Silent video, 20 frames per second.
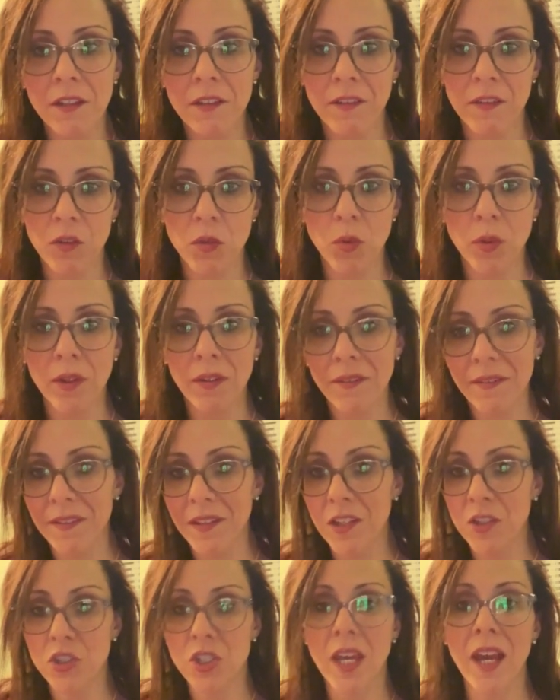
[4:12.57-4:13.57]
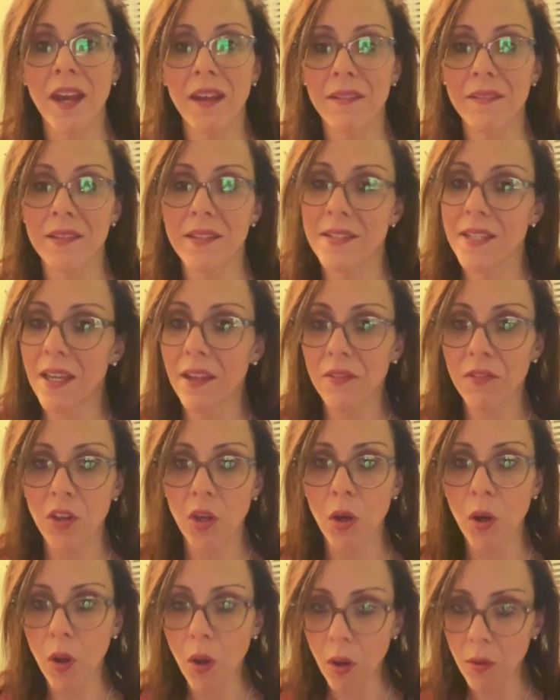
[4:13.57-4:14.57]
in stories such as The
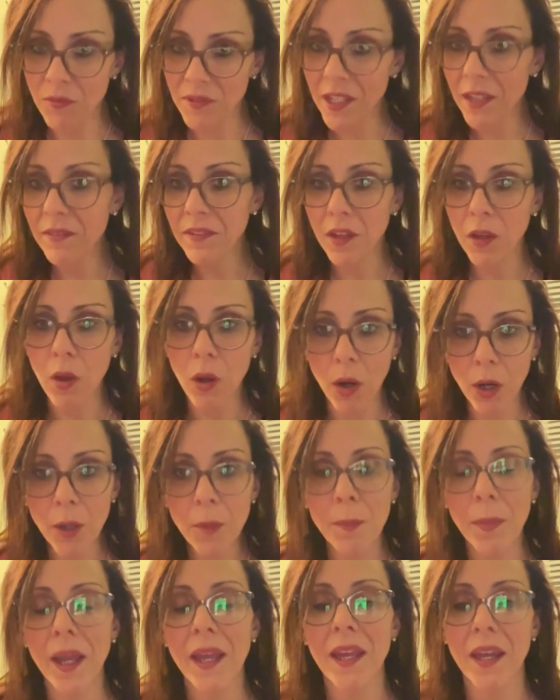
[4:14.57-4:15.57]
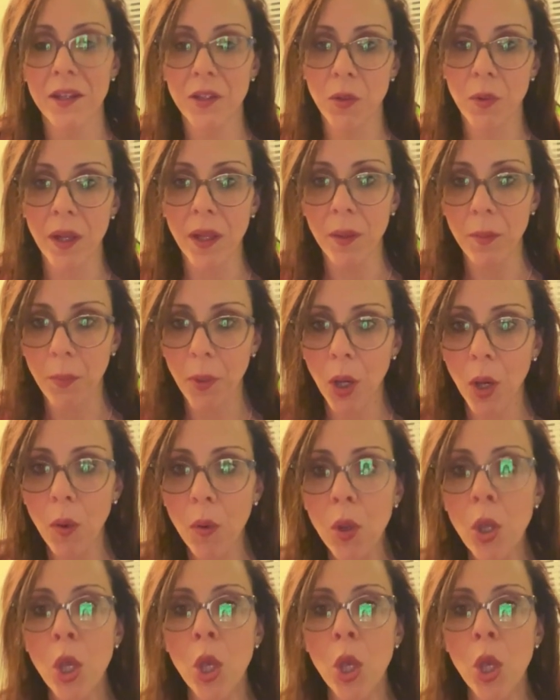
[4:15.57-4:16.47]
Telltale Heart by Edgar Allan Poe,